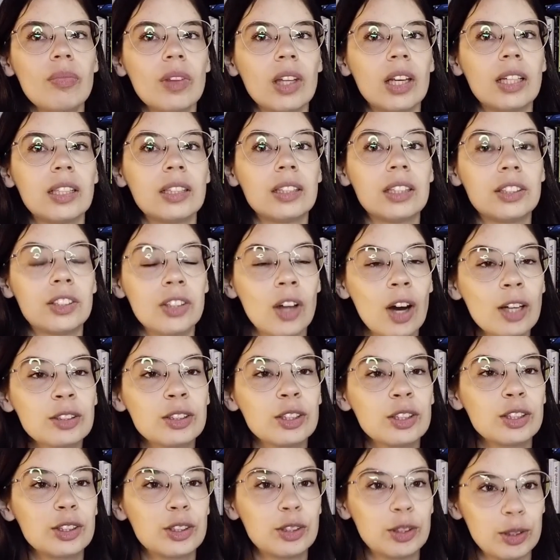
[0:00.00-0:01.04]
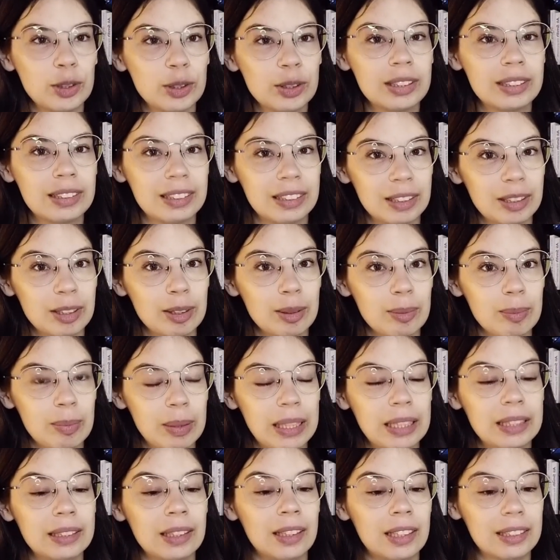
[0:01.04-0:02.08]
the doctor could still
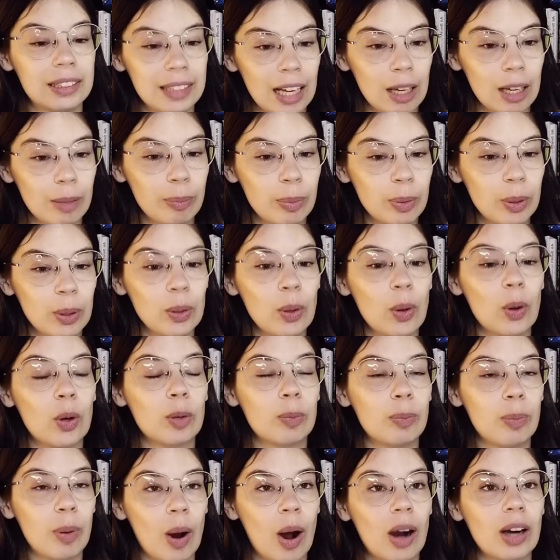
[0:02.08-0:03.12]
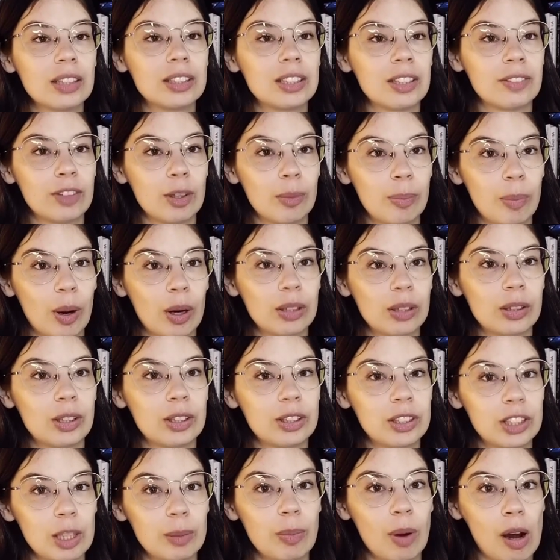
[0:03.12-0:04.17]
be the disciple or part of the
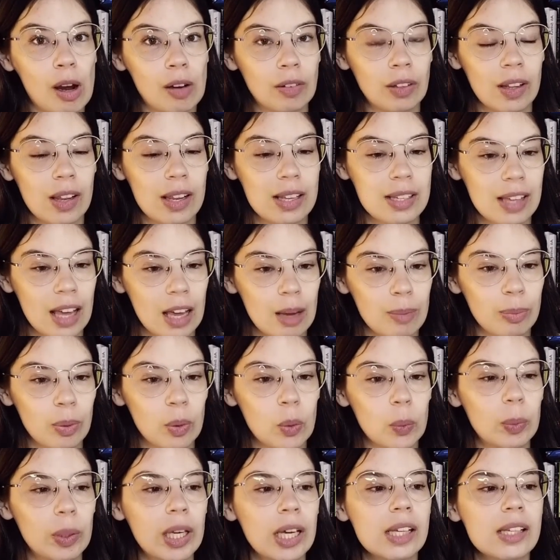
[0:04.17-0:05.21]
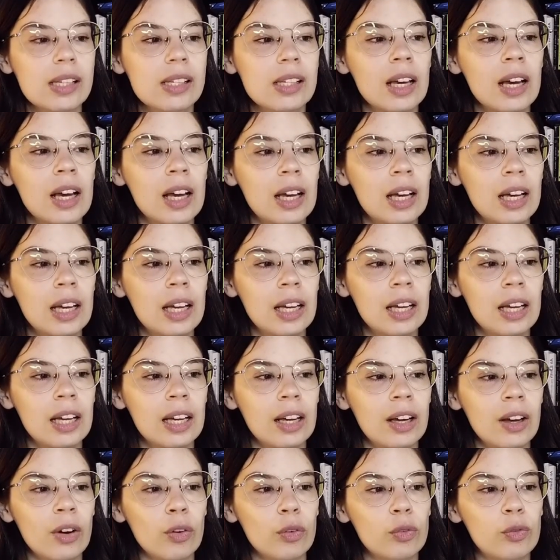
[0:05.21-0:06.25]
partnership of the disciple, because
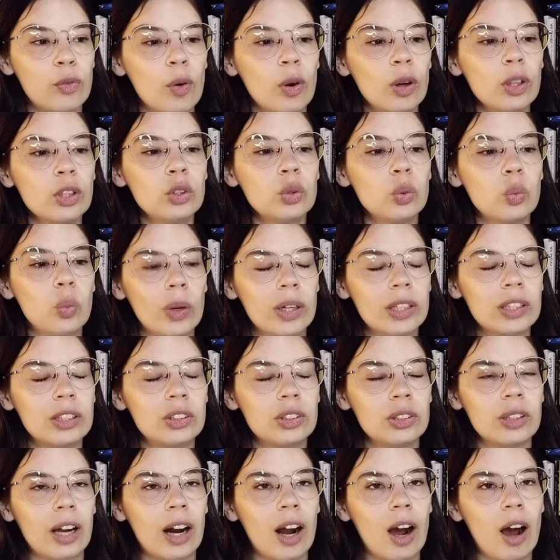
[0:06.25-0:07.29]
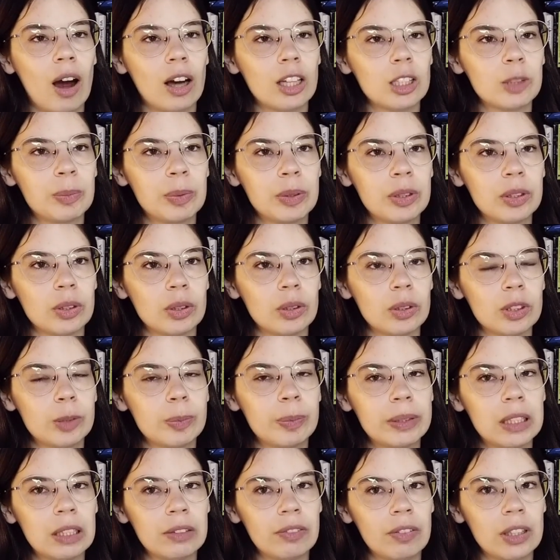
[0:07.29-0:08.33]
Voight went to that hospital
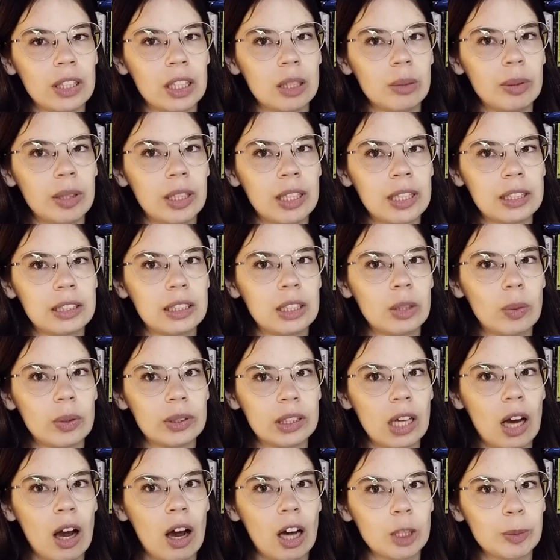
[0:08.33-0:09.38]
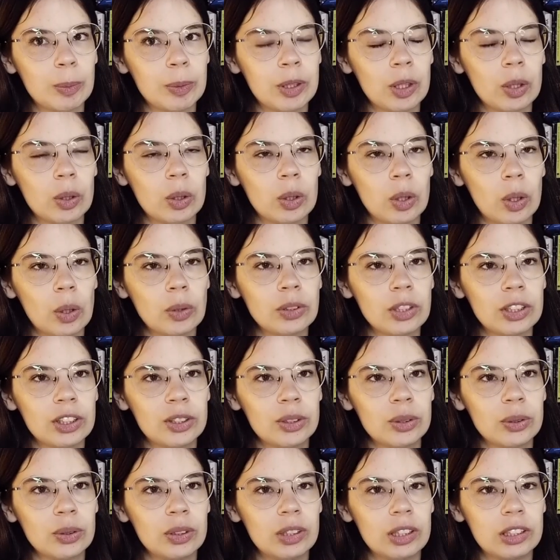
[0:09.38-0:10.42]
specifically because it was the hospital
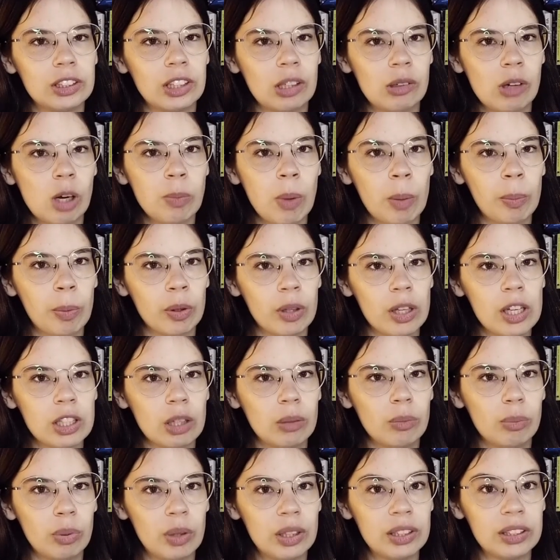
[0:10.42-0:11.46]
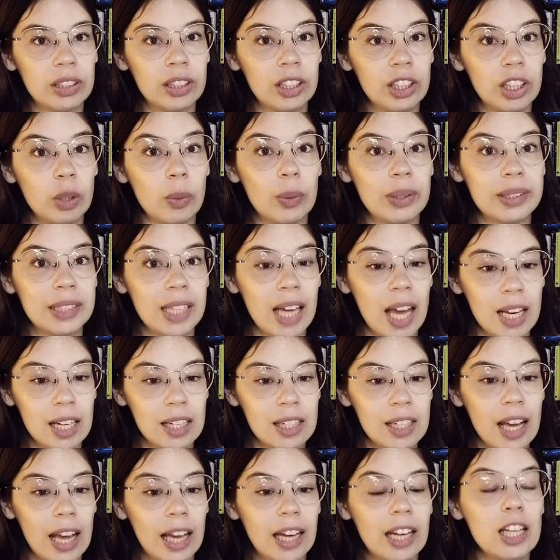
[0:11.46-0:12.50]
closest to the general population prison he was
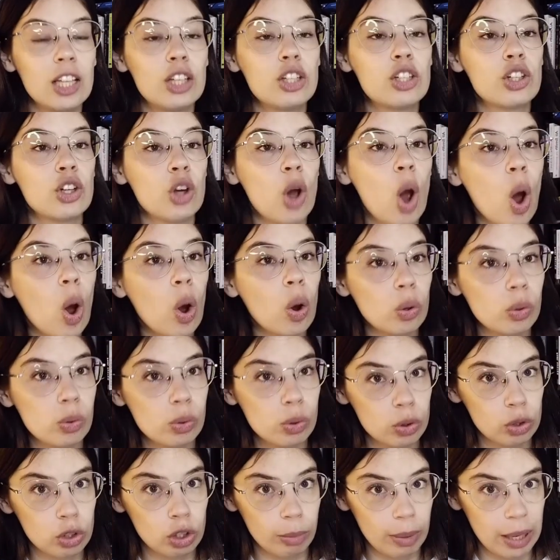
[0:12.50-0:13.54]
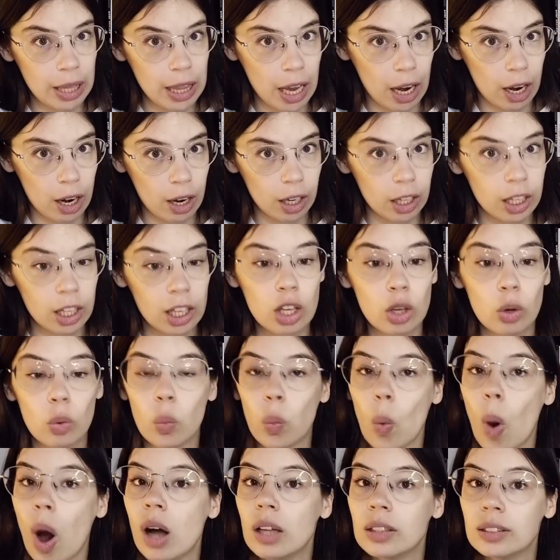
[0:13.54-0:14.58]
in, and he chose to be there. He
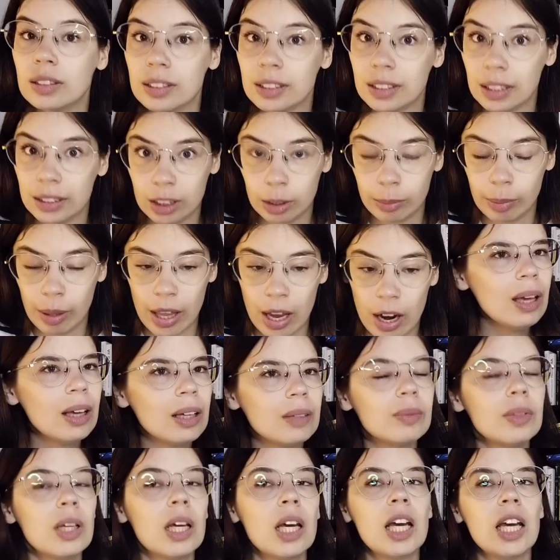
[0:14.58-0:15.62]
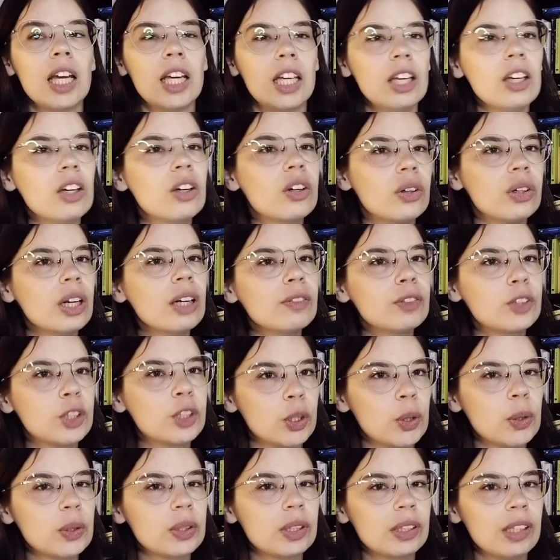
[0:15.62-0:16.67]
wanted to be there. He could have
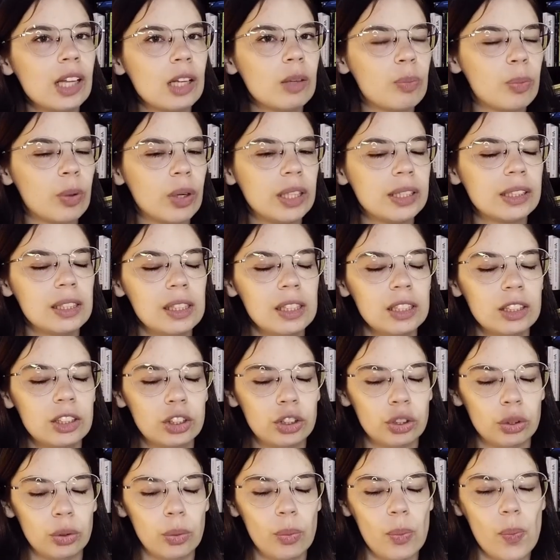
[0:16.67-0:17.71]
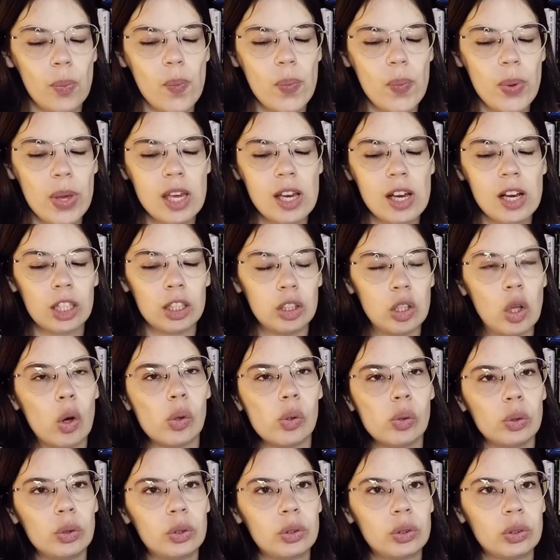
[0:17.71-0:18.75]
chosen that prison to be
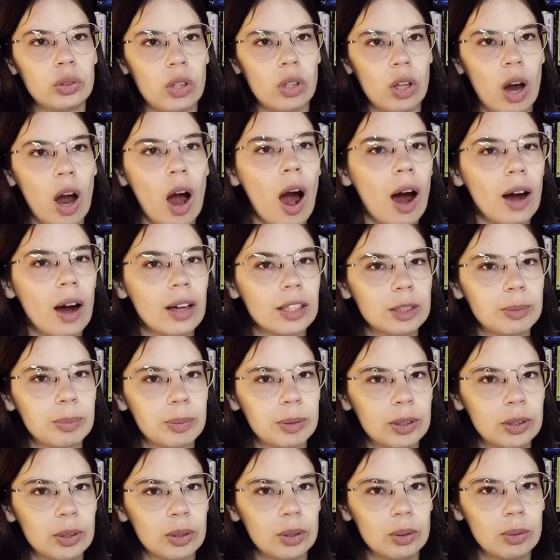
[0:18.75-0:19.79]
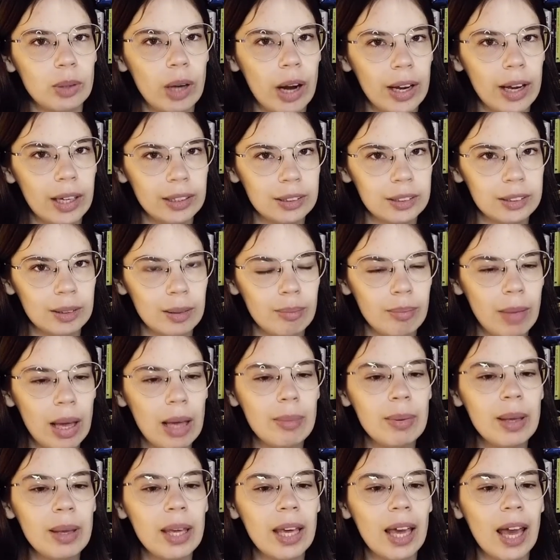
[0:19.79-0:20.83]
close to the hospital, right?
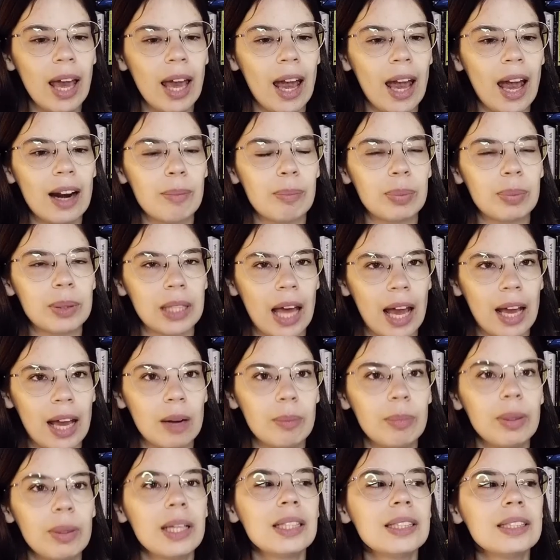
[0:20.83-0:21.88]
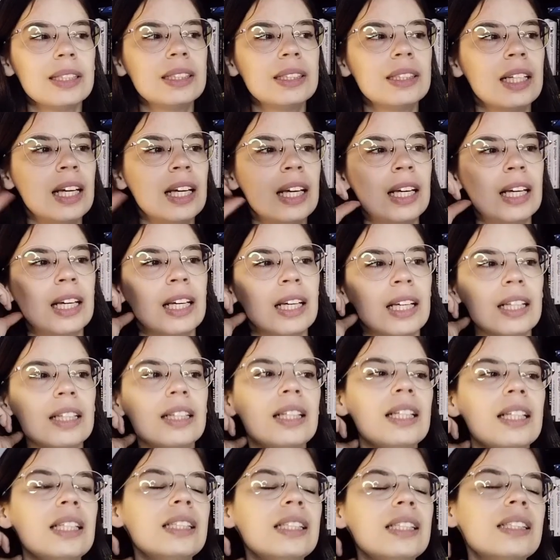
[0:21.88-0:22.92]
Maybe he had a plan, because
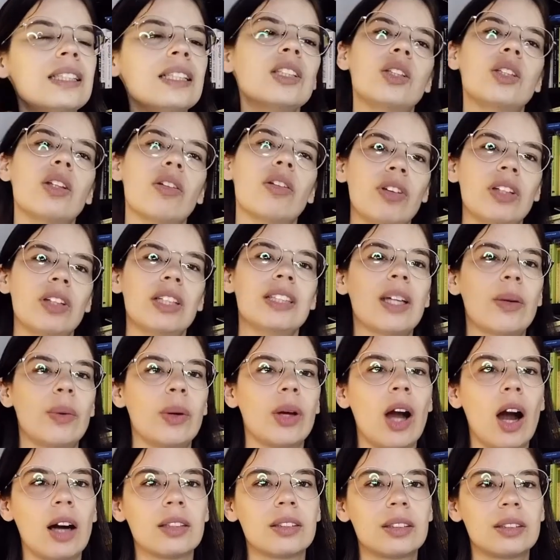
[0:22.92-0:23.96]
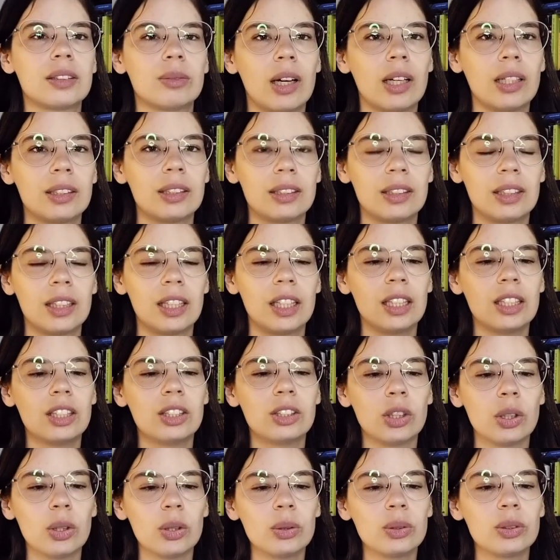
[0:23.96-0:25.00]
this is the feeling that we got, right? He
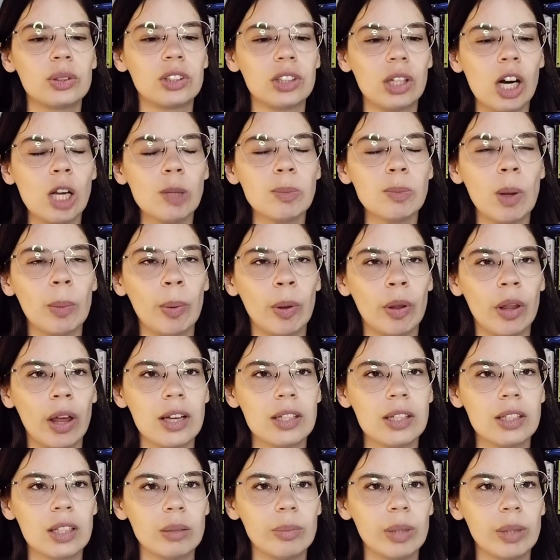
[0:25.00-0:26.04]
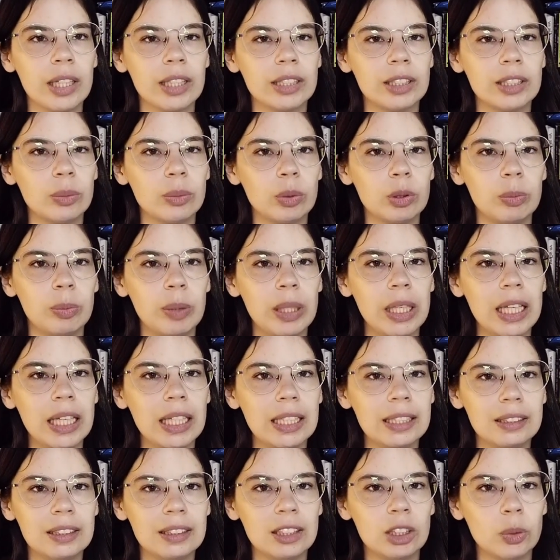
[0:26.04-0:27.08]
chose general population because it would be easy to